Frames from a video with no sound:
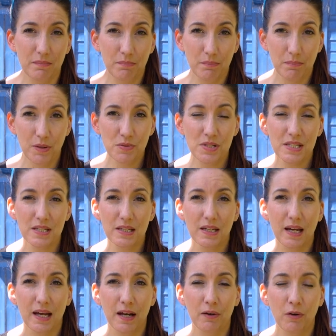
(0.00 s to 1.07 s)
Mostly
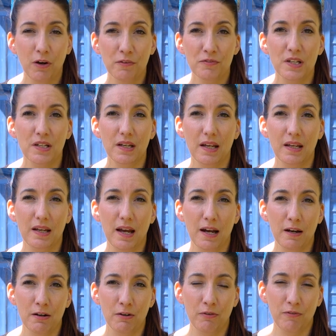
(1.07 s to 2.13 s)
how often and
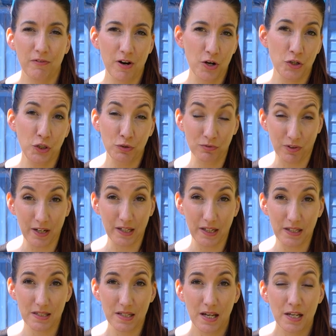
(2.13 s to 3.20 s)
how far you ride
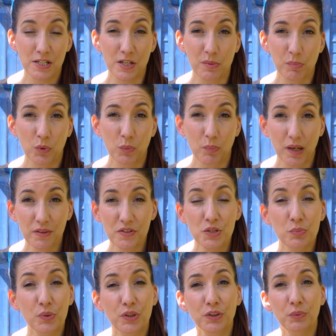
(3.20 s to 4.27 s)
it. So the more miles
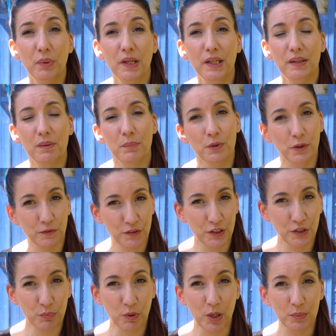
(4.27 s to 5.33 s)
you put on your bike, the more
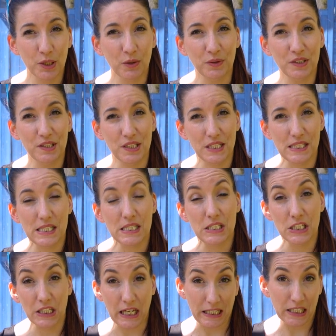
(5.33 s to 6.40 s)
often you're probably going to need
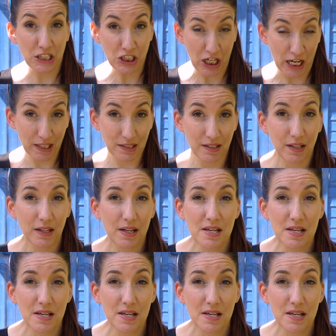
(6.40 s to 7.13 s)
to get it checked.